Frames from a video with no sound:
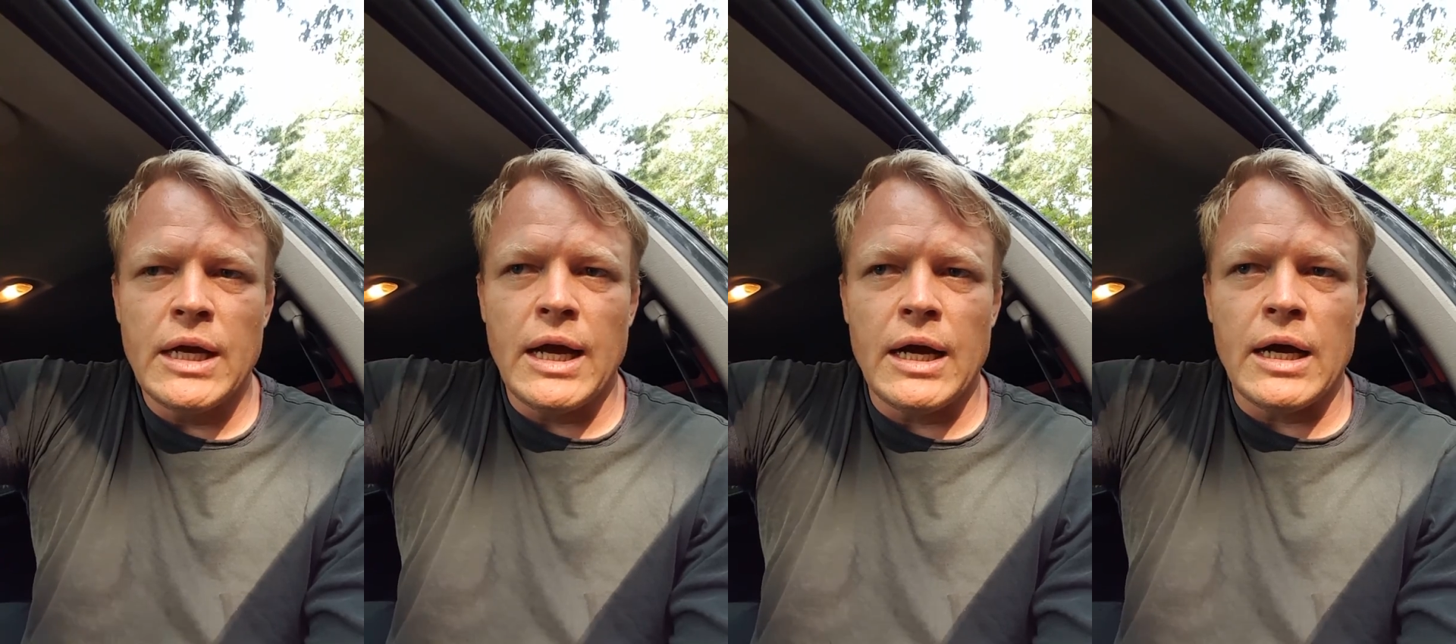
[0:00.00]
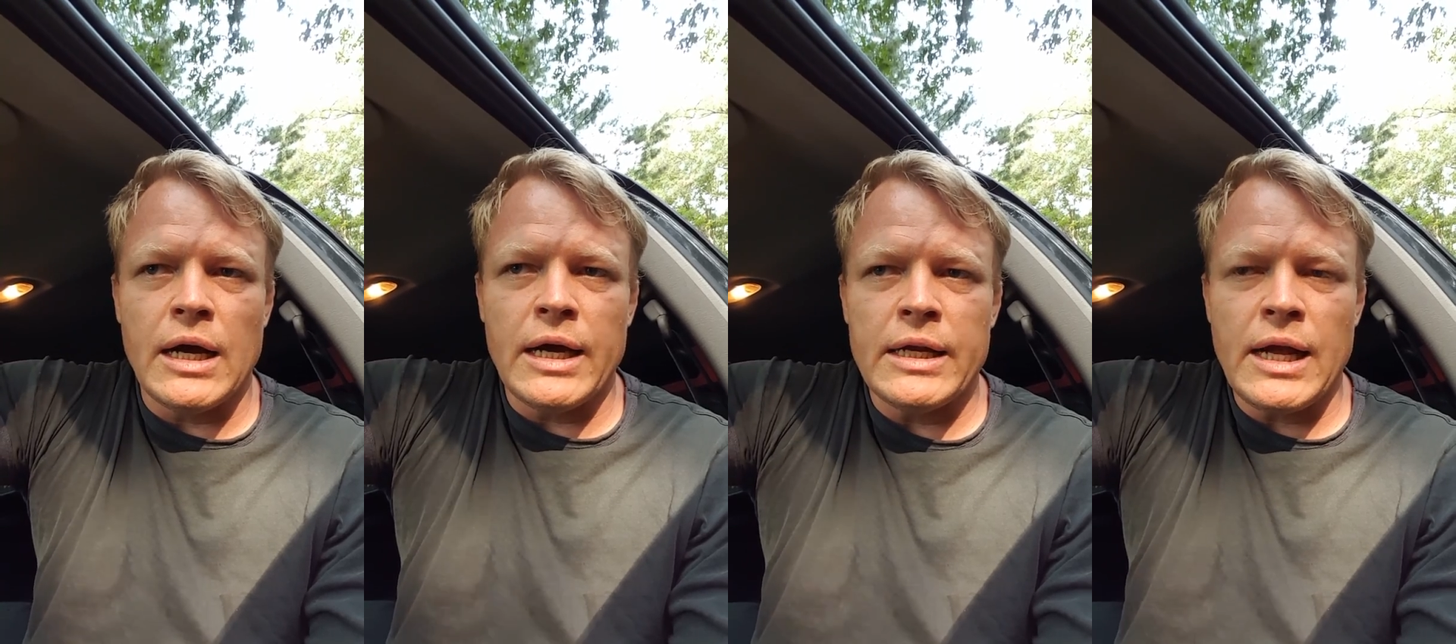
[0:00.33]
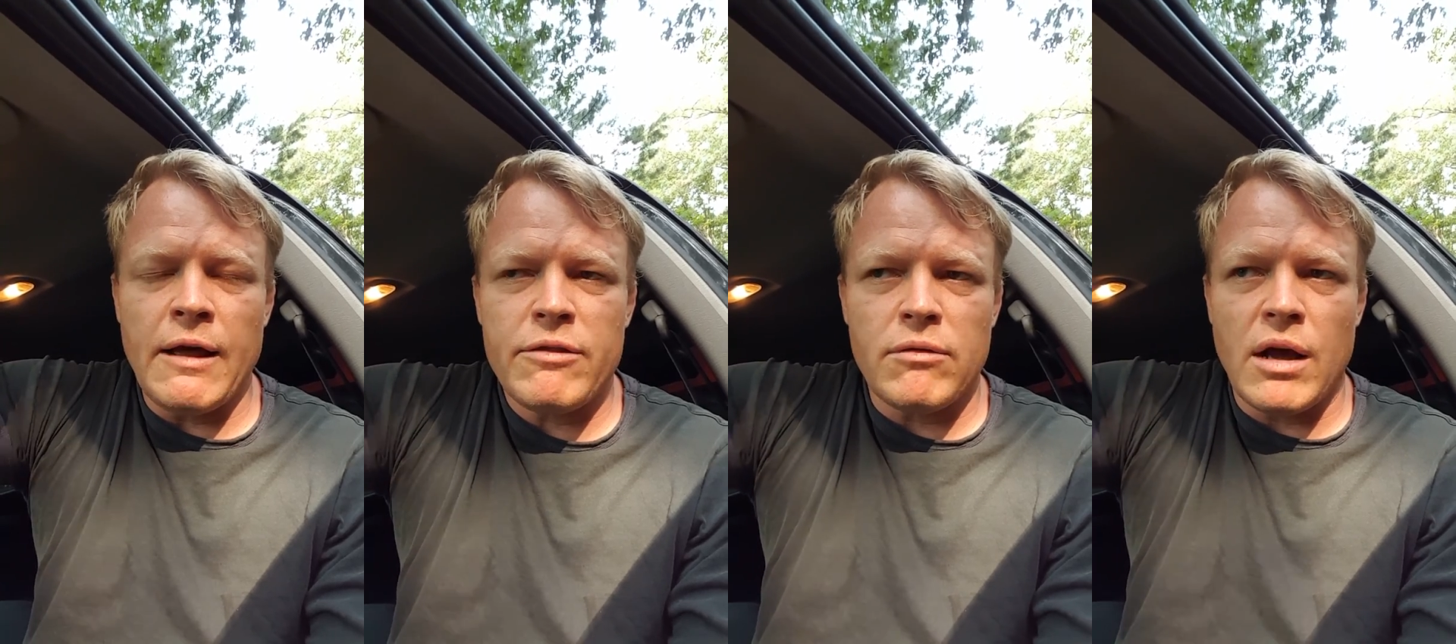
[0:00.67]
and
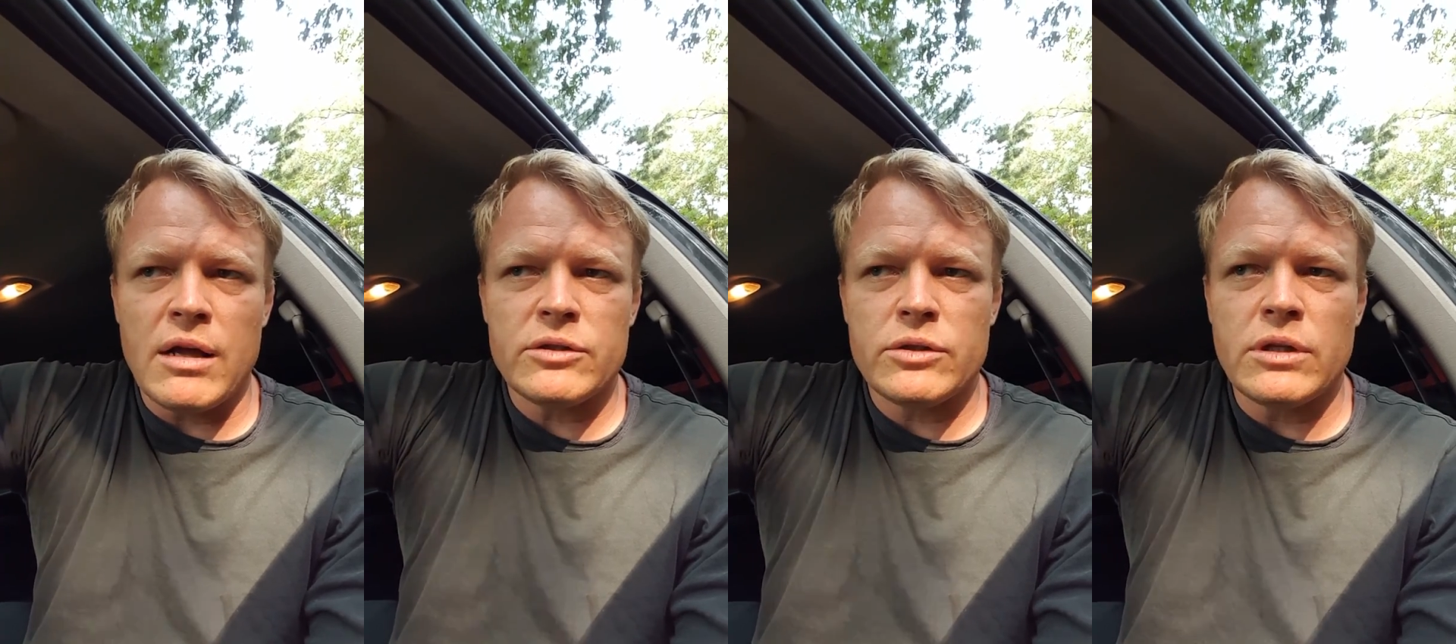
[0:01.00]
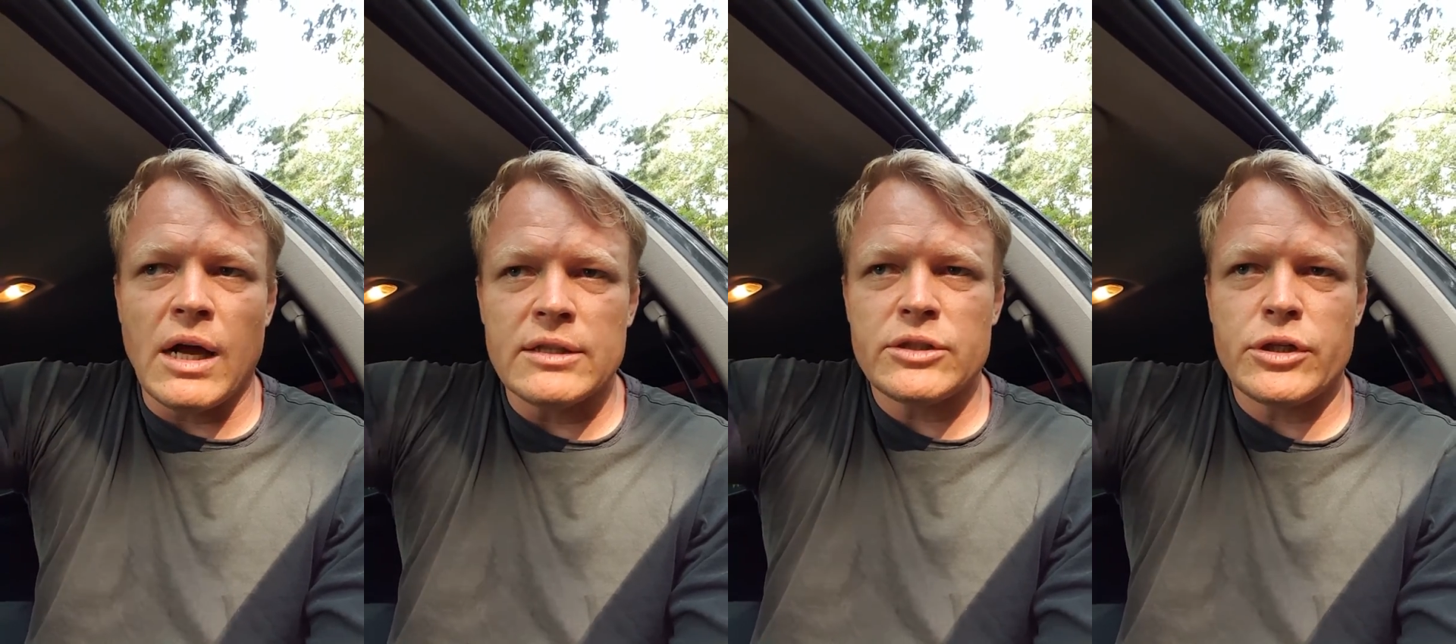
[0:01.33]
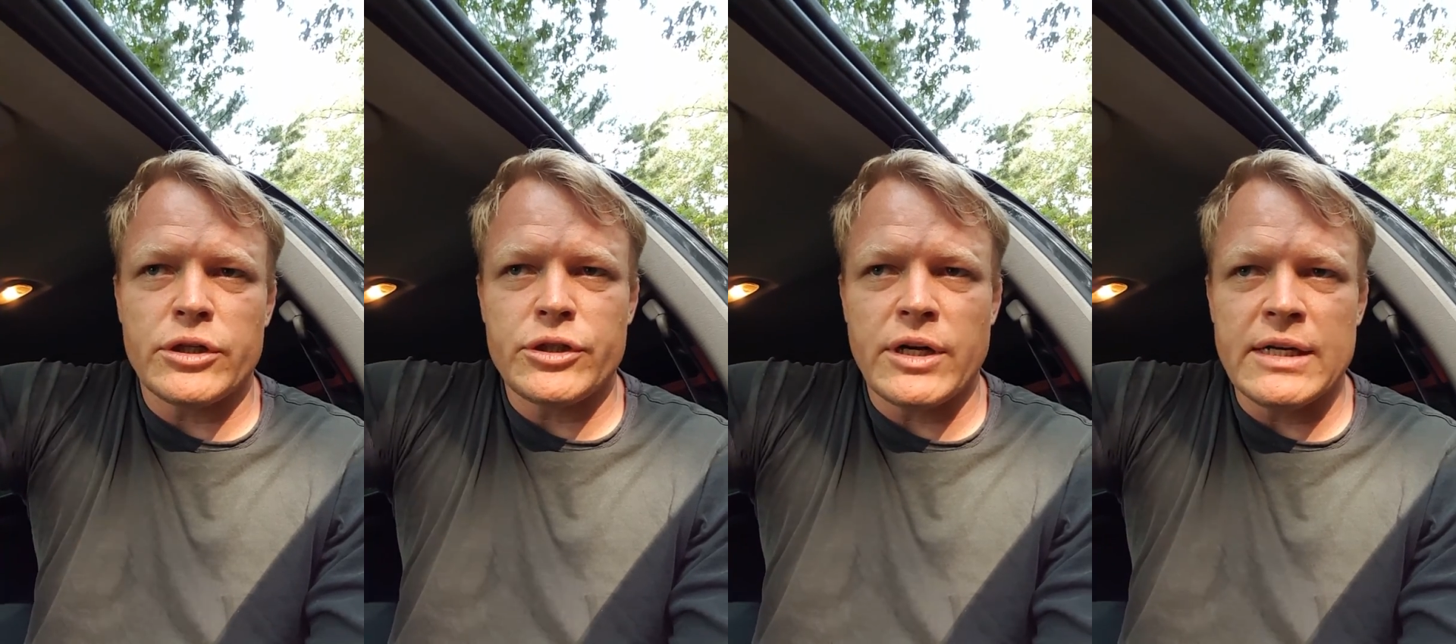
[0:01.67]
that thought
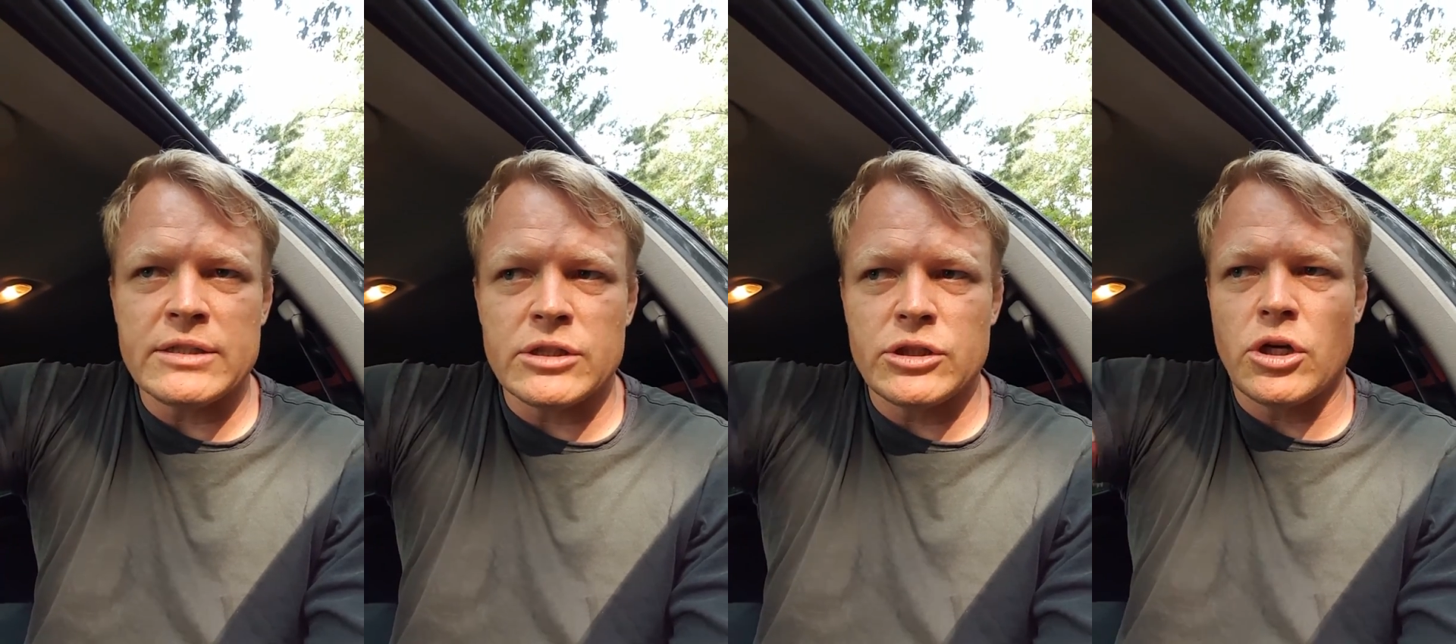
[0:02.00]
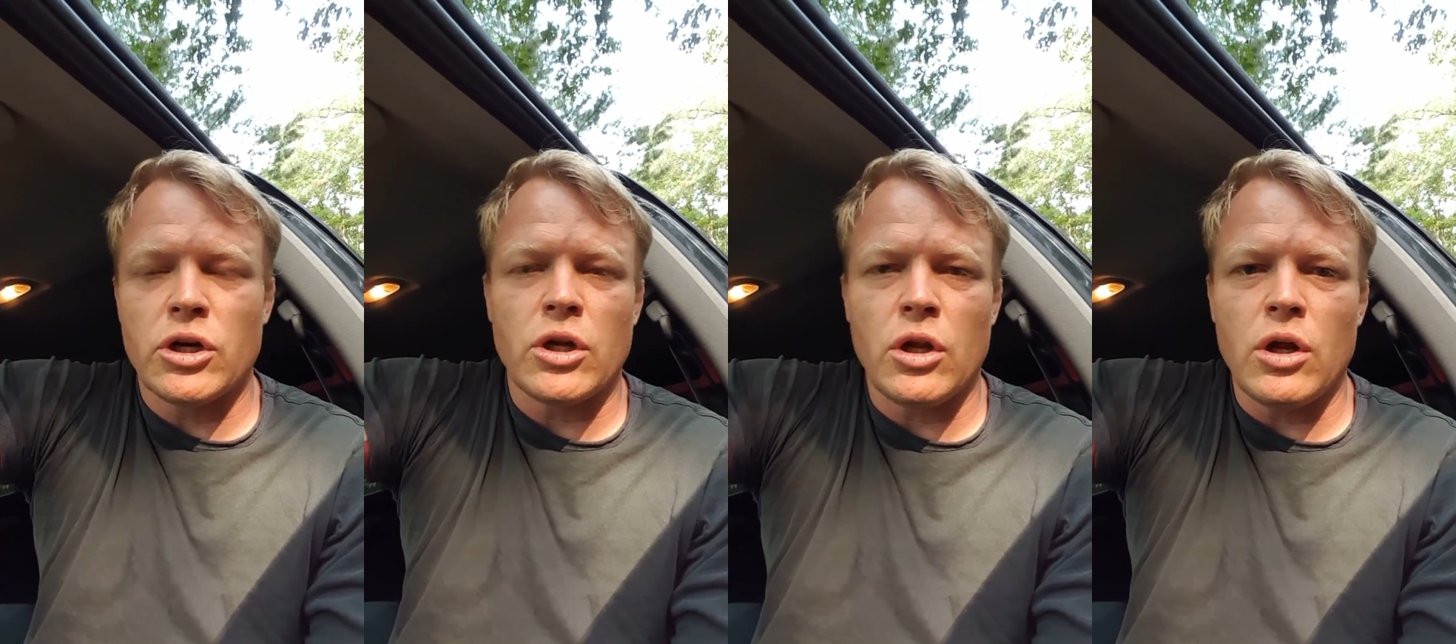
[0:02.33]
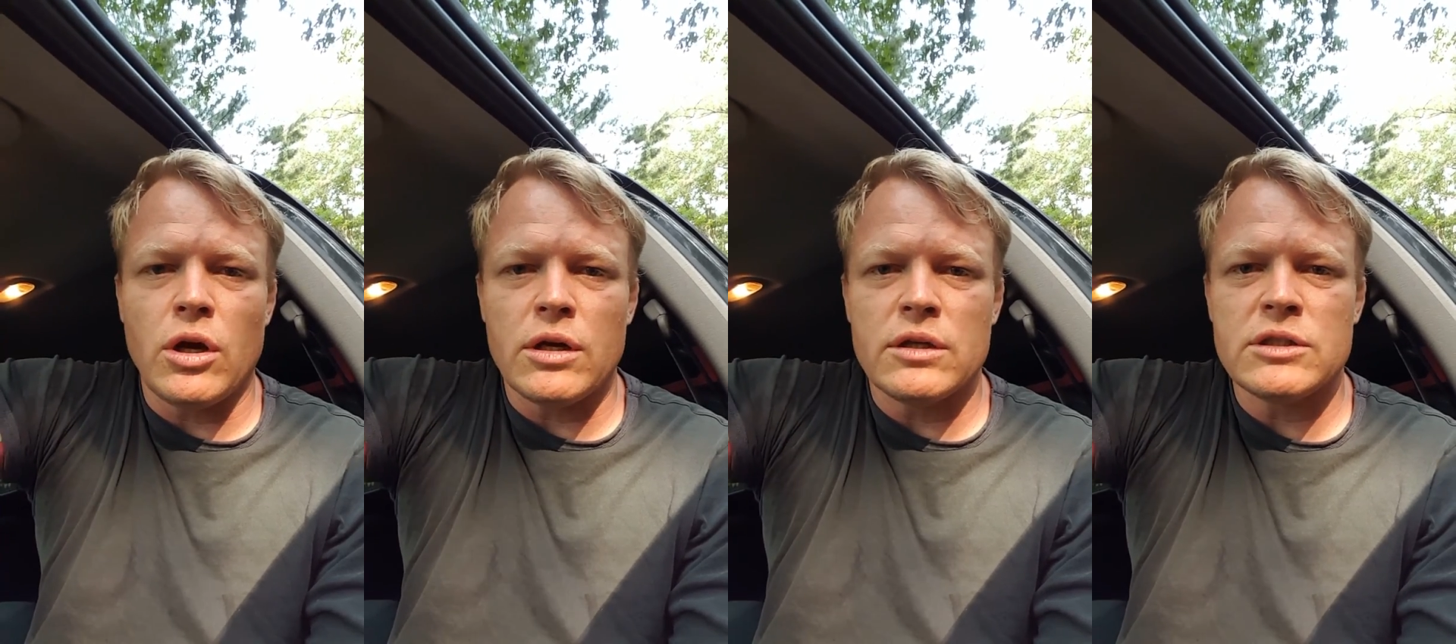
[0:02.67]
structure has a certain
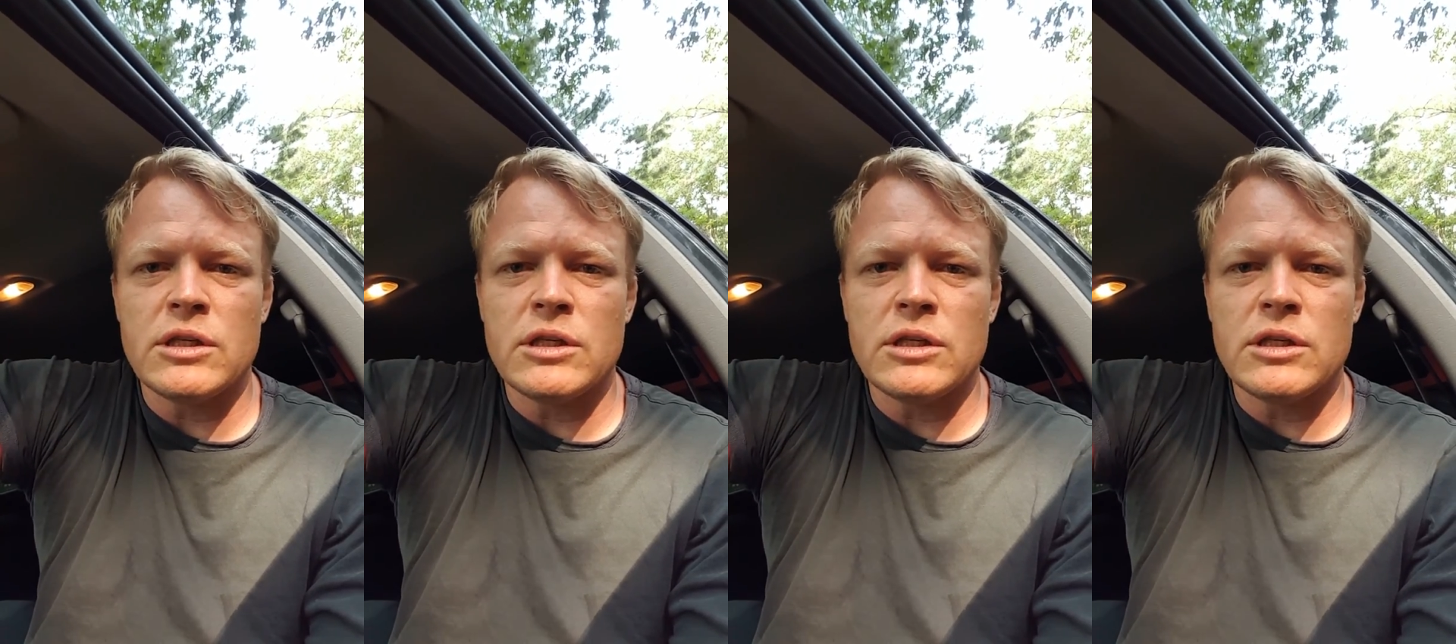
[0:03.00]
look.